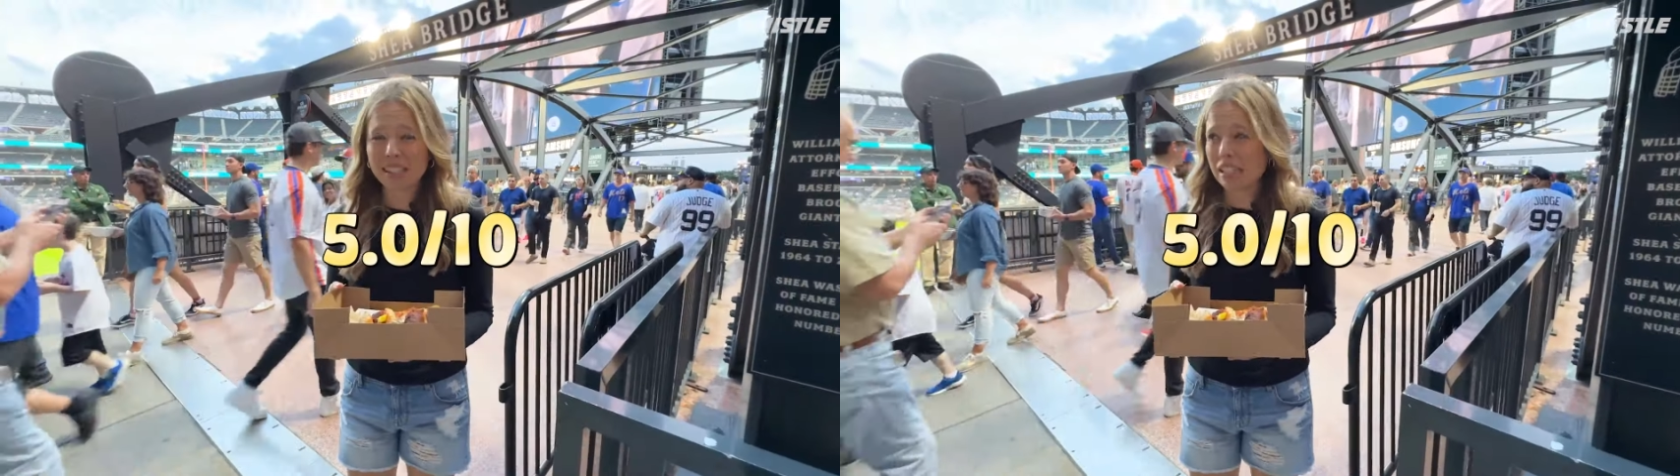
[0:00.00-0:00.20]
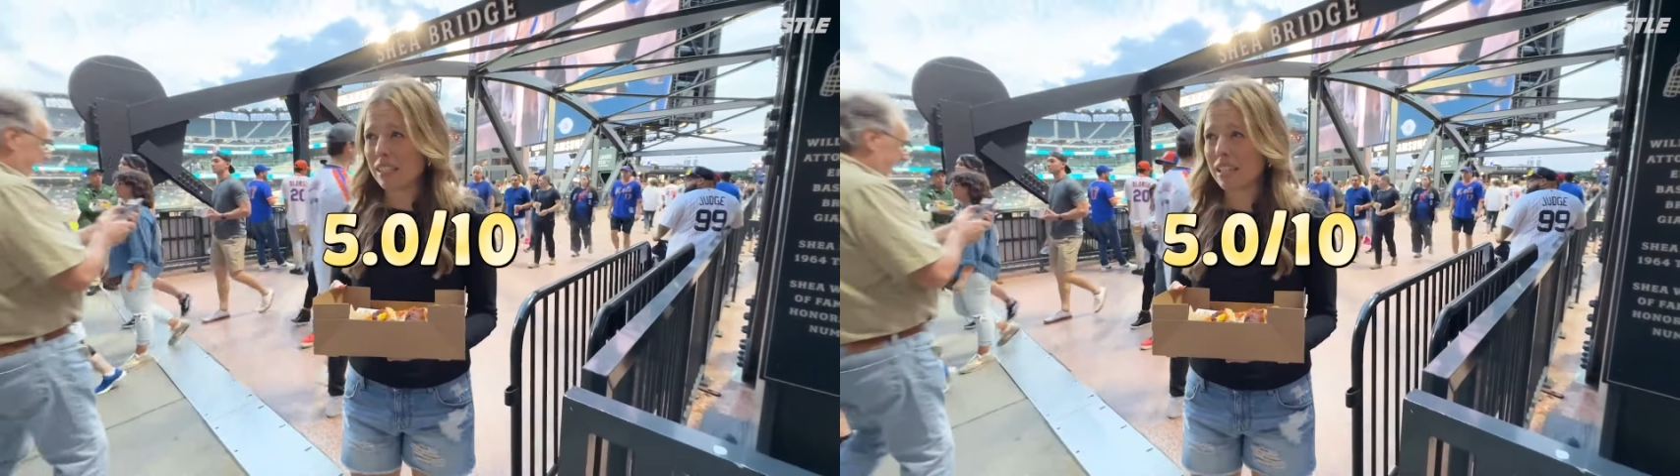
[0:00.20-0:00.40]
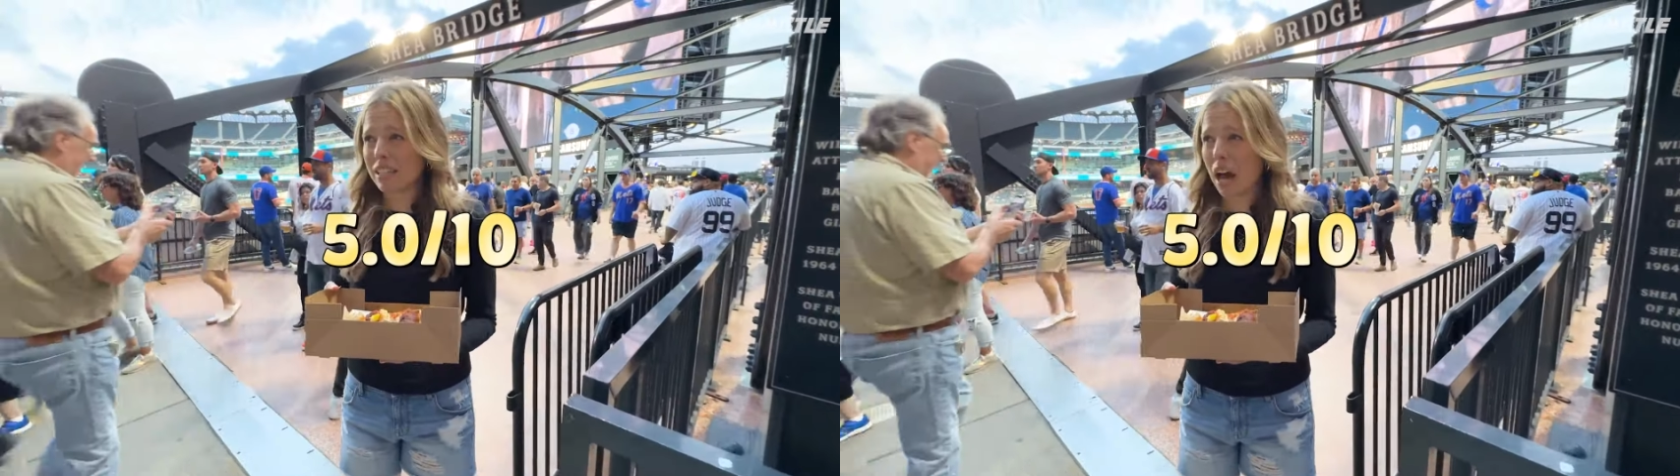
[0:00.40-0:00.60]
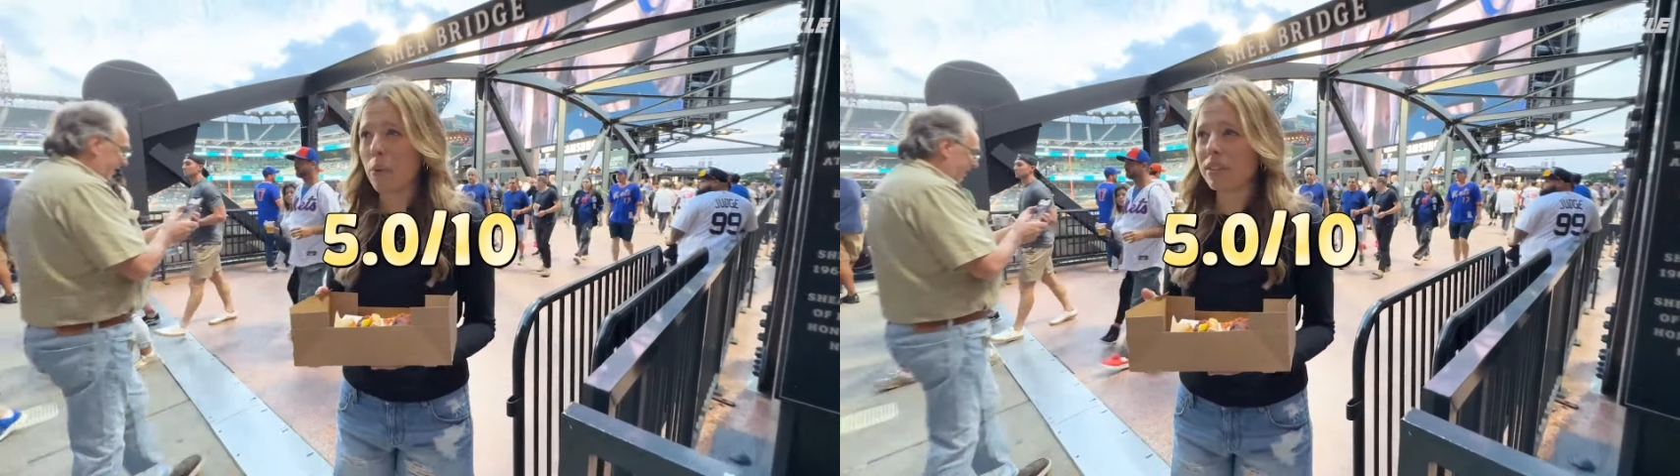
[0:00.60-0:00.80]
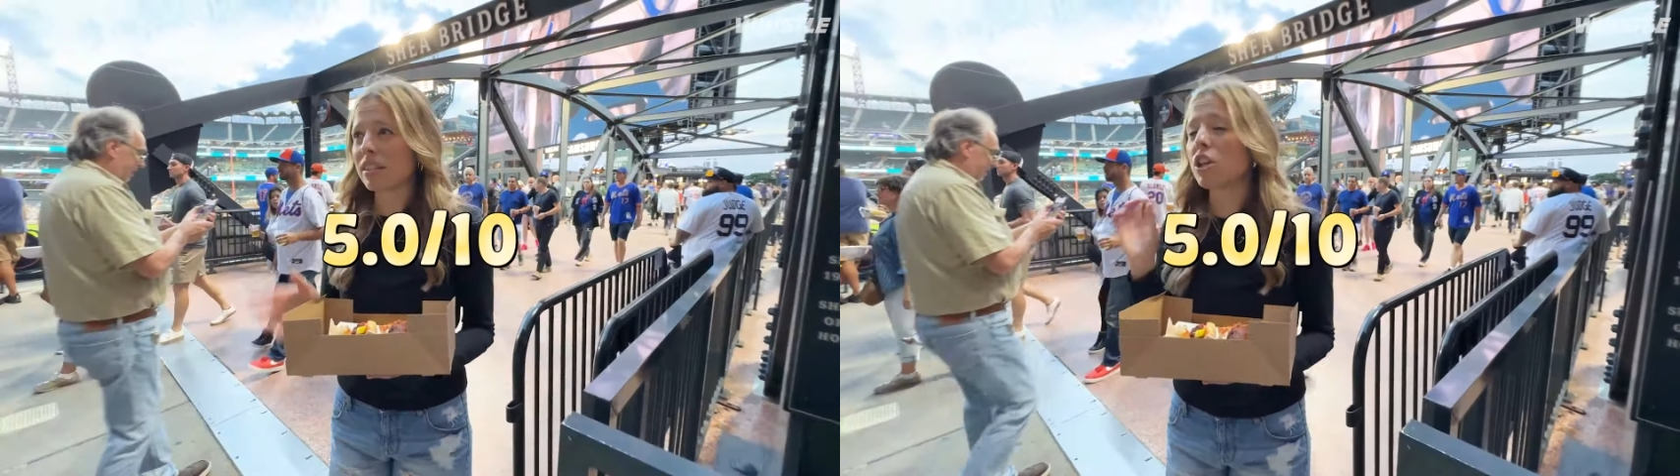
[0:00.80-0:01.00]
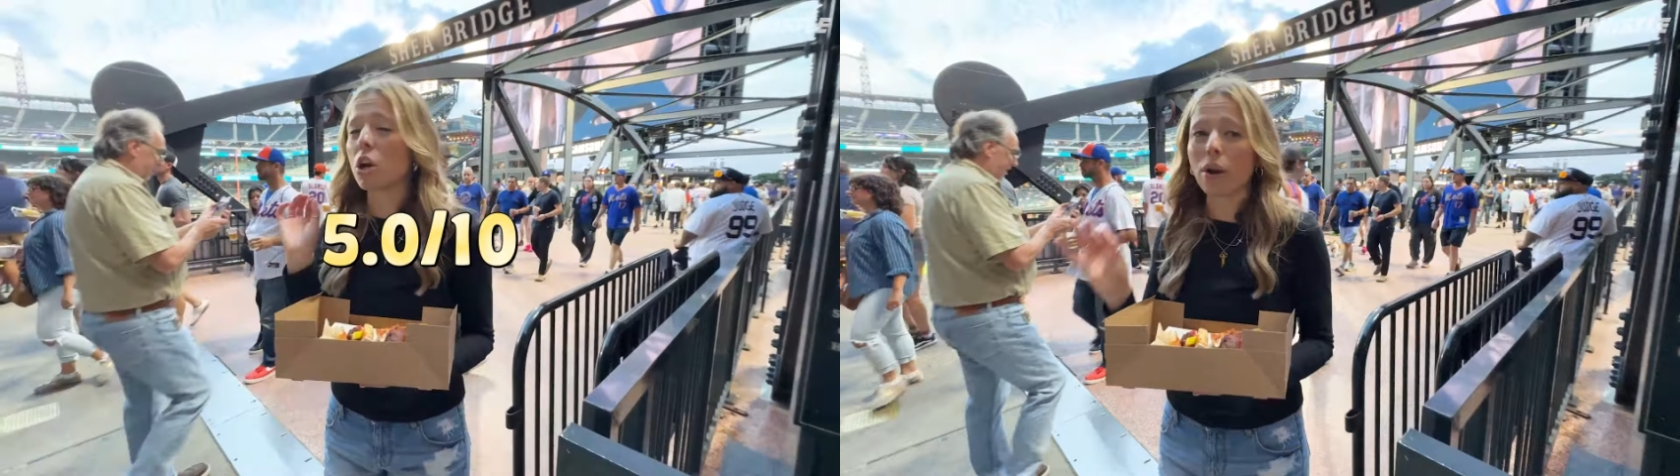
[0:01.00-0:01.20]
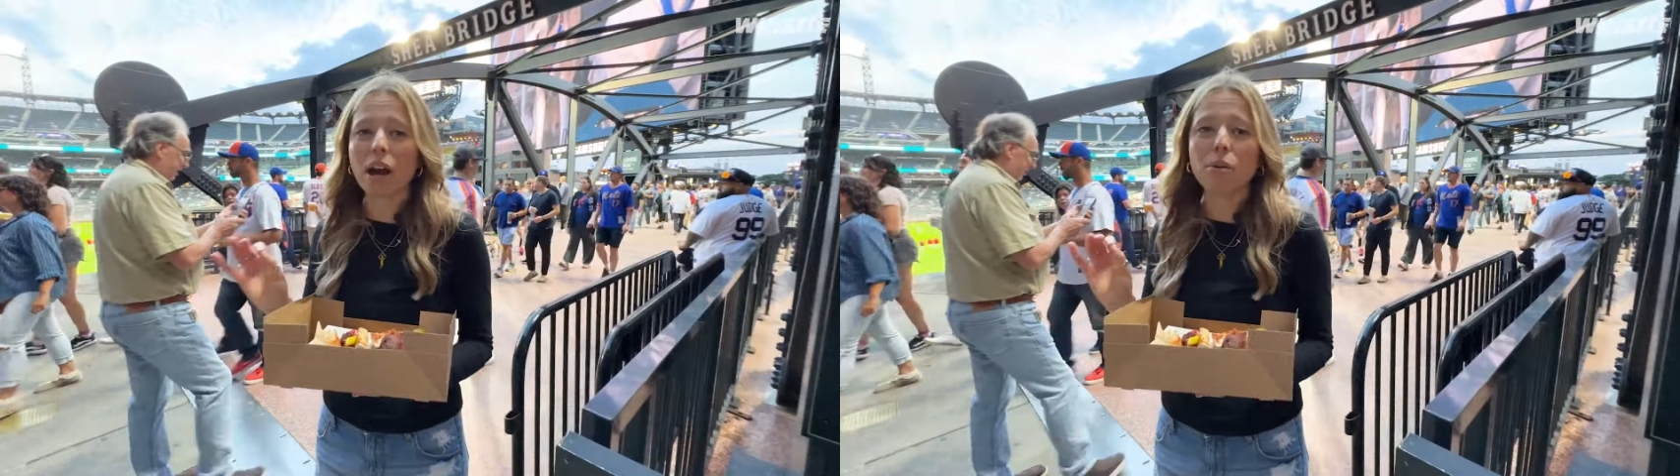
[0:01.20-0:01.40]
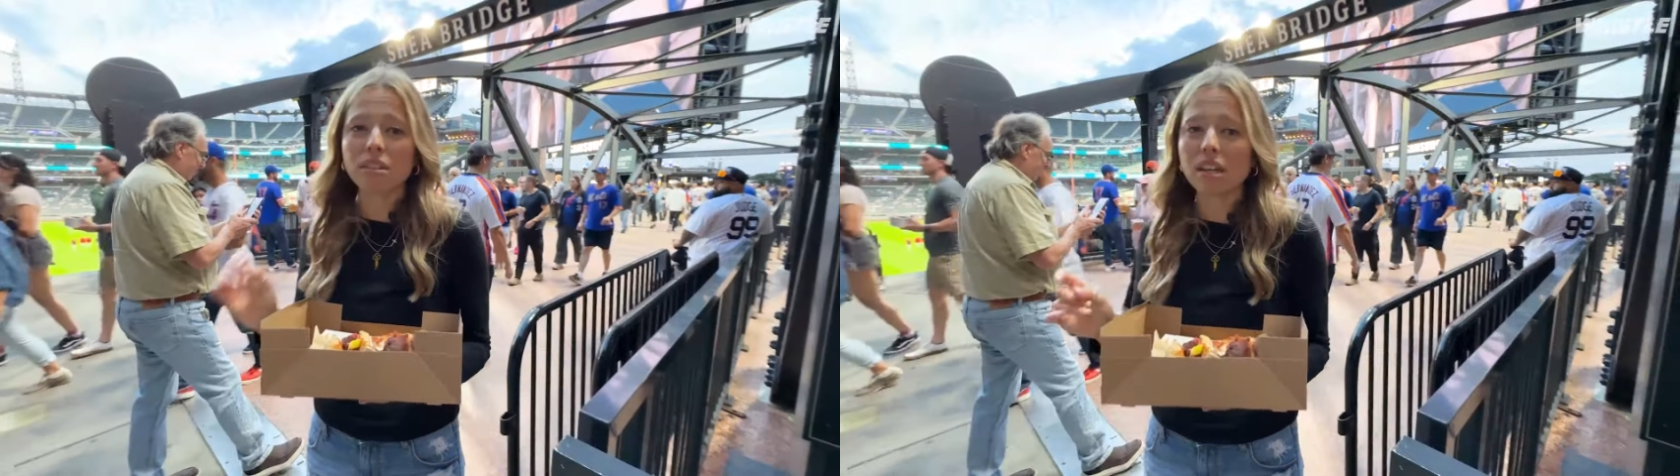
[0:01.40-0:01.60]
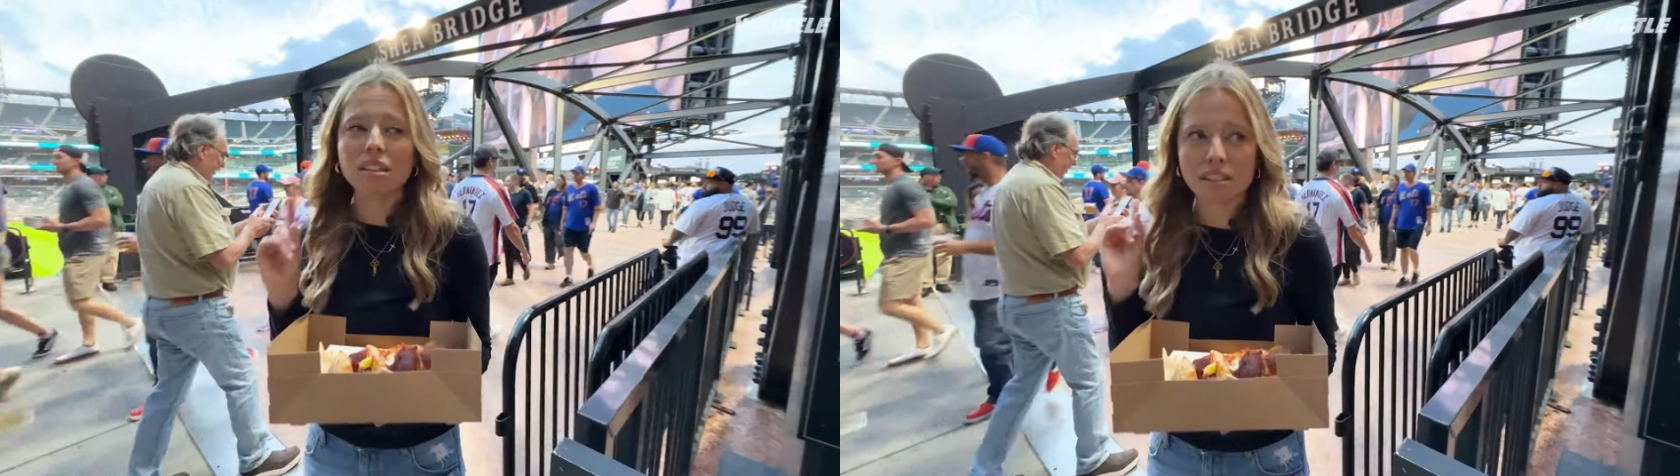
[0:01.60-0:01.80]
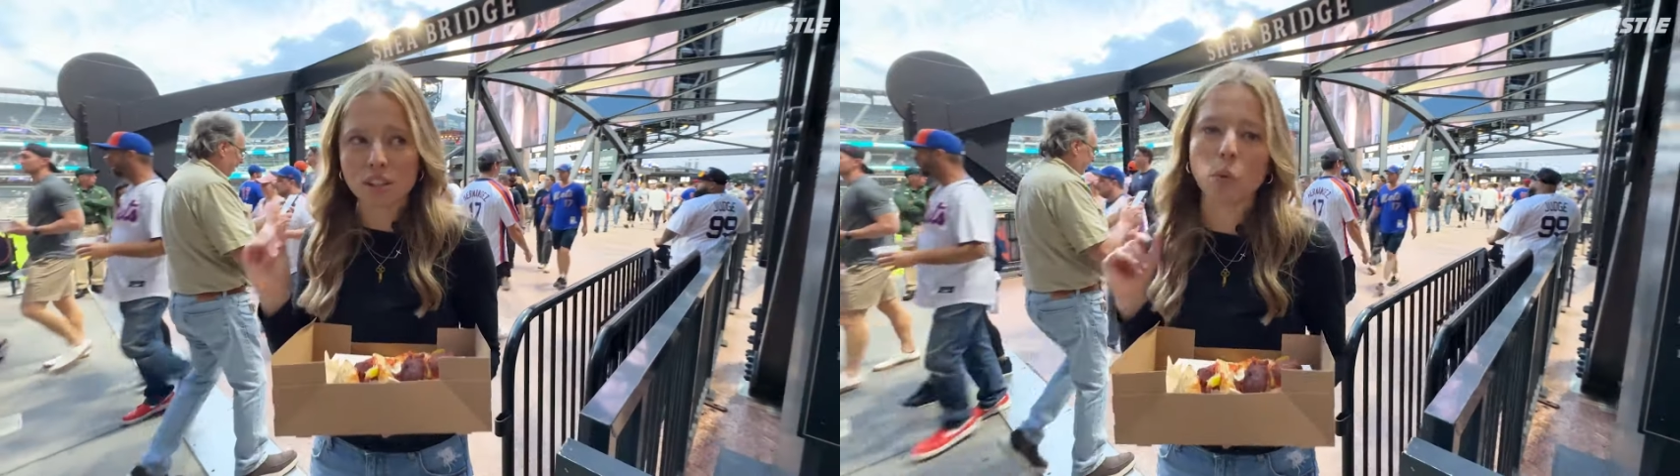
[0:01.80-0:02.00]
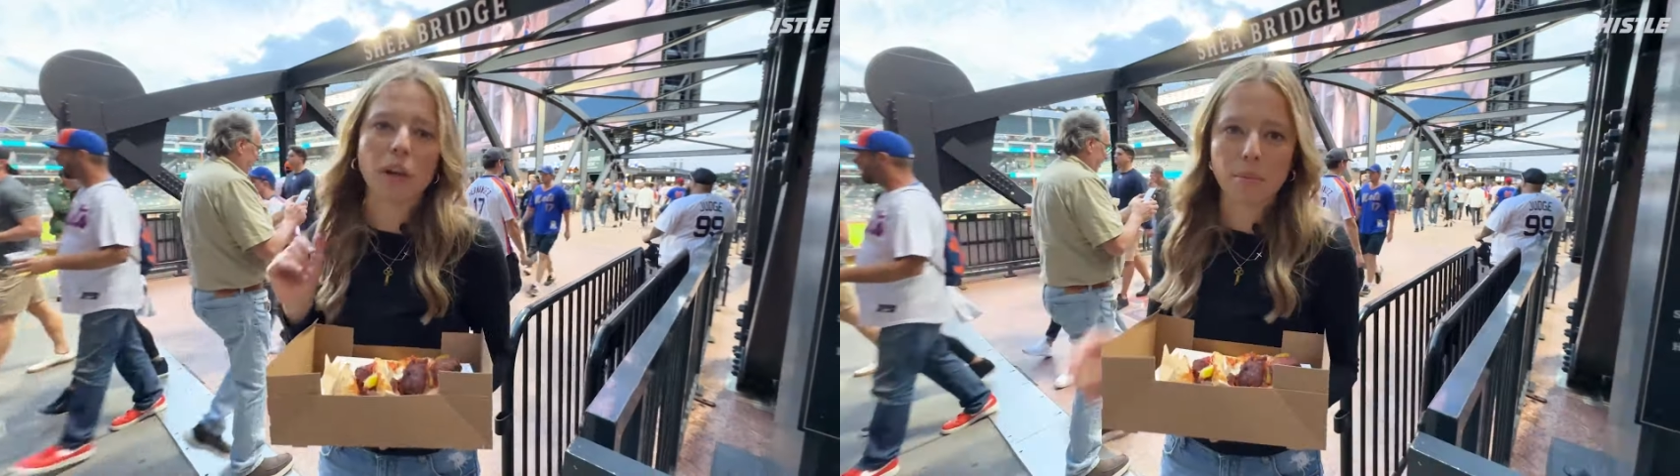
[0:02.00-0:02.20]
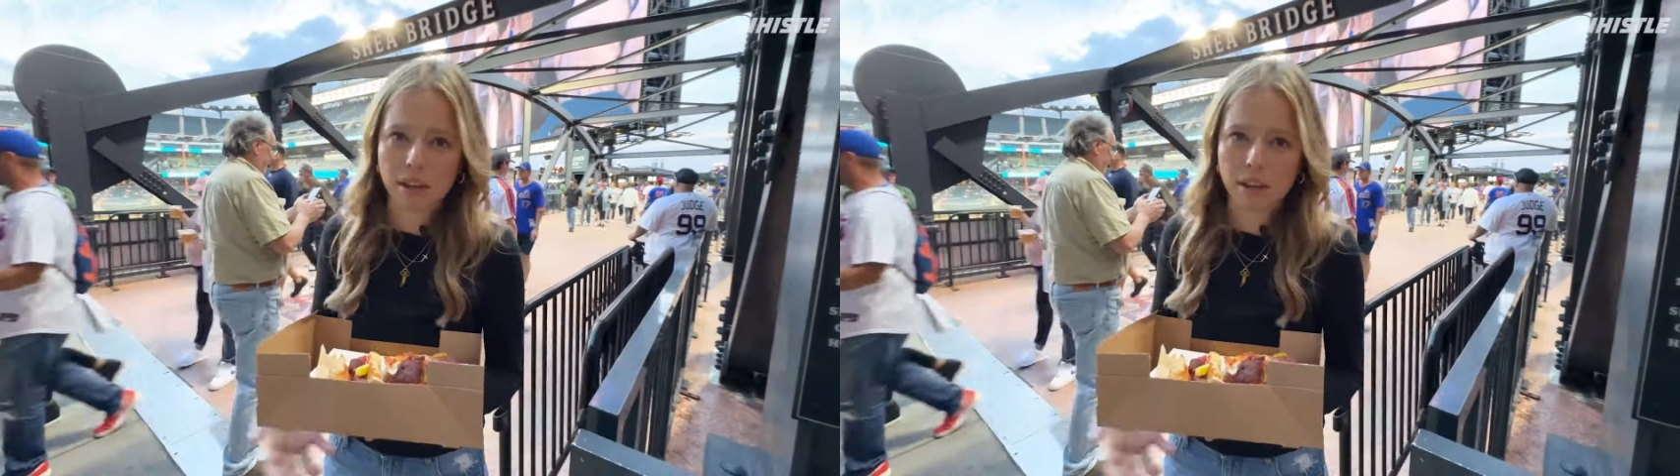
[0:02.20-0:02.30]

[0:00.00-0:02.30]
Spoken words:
This is a swing and a